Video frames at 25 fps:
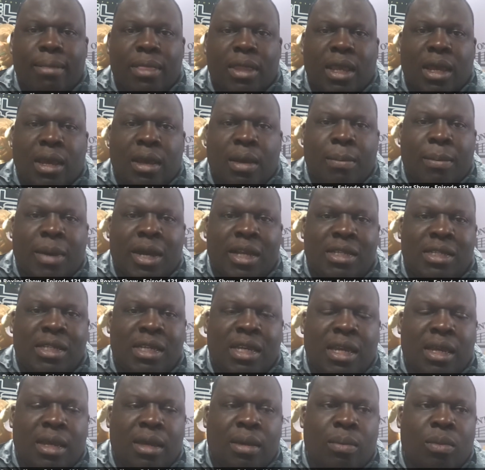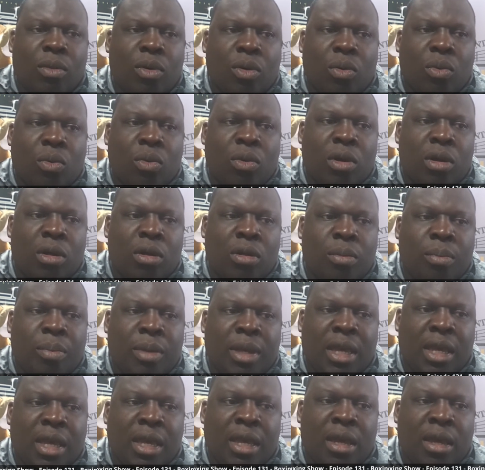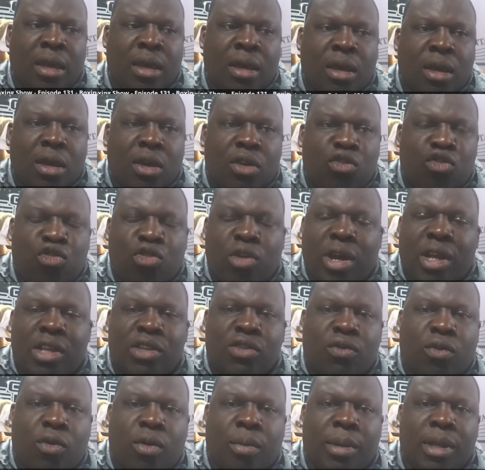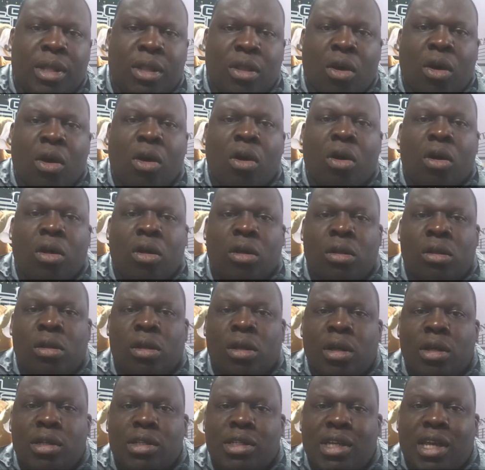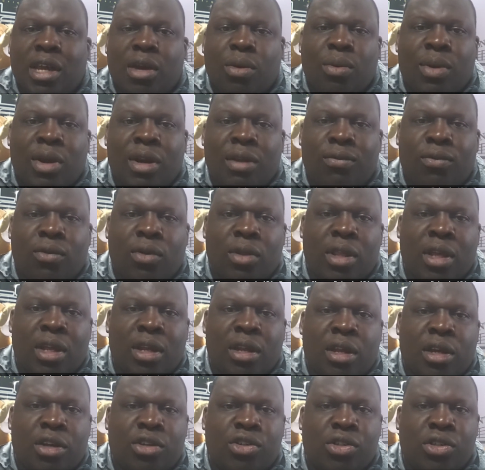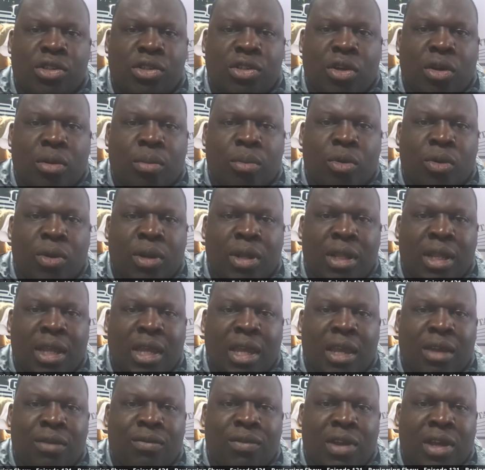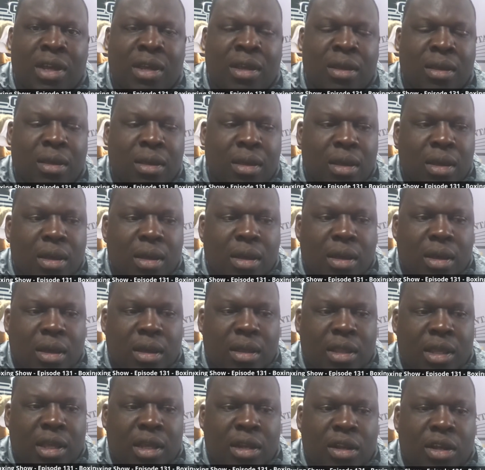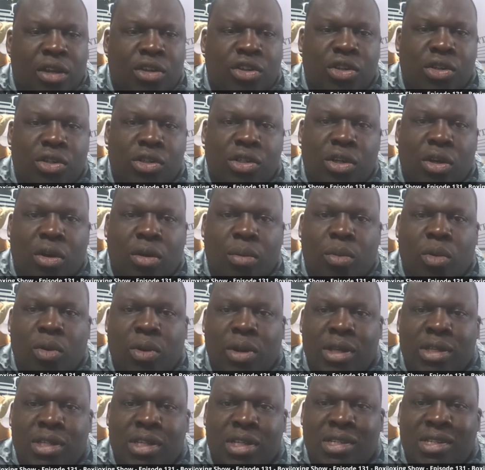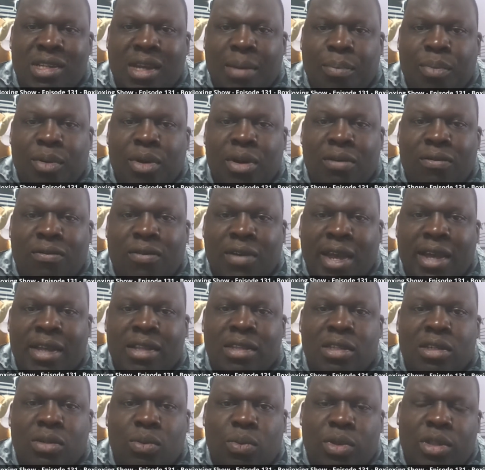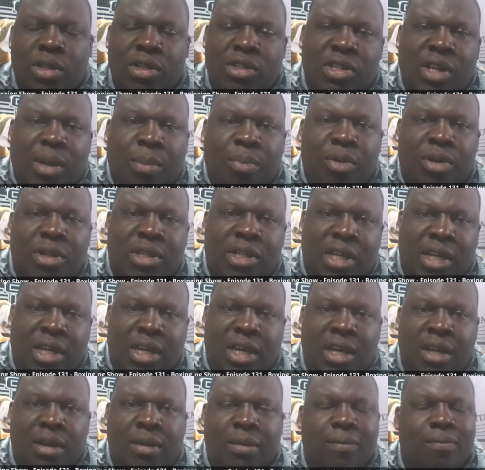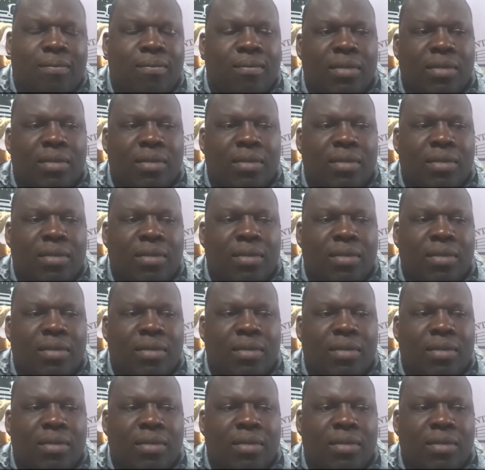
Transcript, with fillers: Uh, my team will be transforming the hall to get ready for the induction ceremony in the evening. The induction ceremony is a separate event with a separate ticket,